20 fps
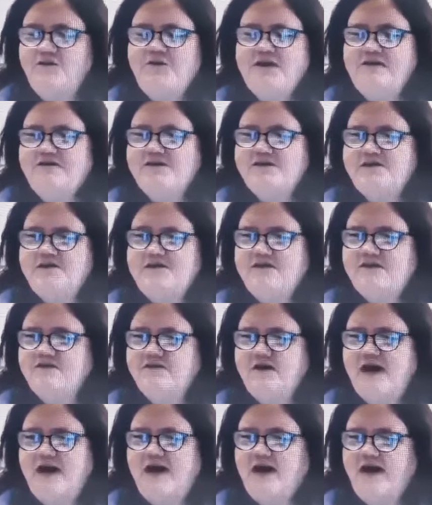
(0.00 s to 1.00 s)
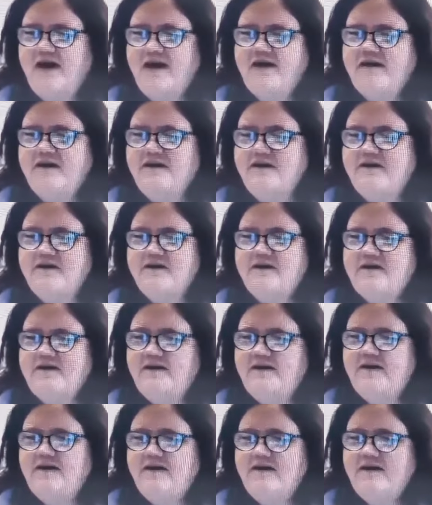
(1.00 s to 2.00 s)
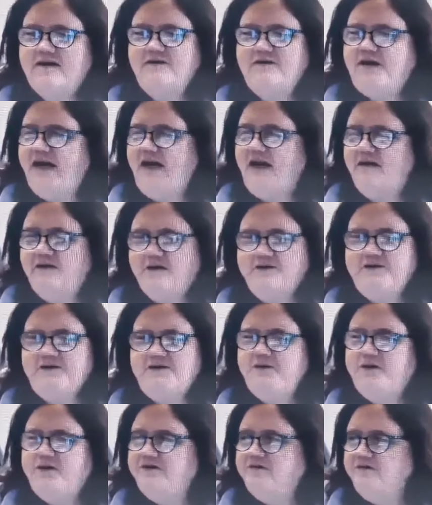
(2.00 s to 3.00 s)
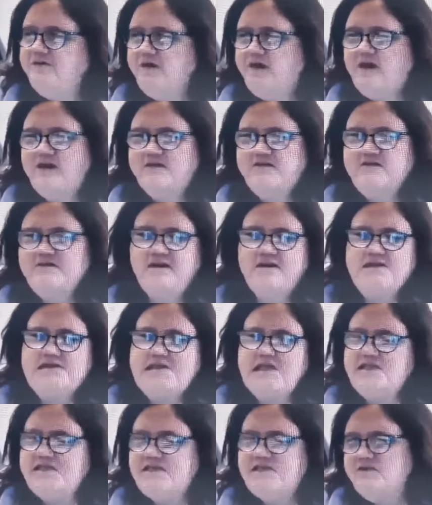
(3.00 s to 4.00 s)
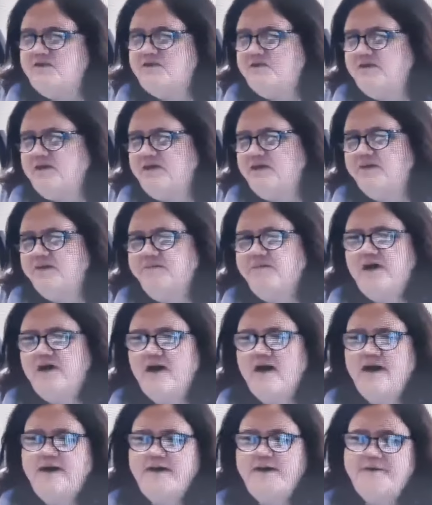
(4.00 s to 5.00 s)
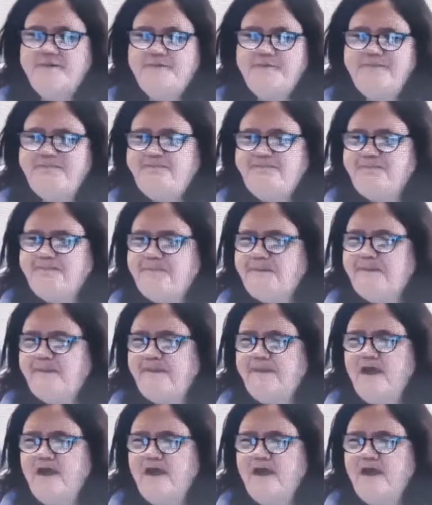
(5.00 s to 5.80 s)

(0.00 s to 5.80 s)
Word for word: I don't know what else to do. I you can't argue with them, you can't talk sense into them. Um,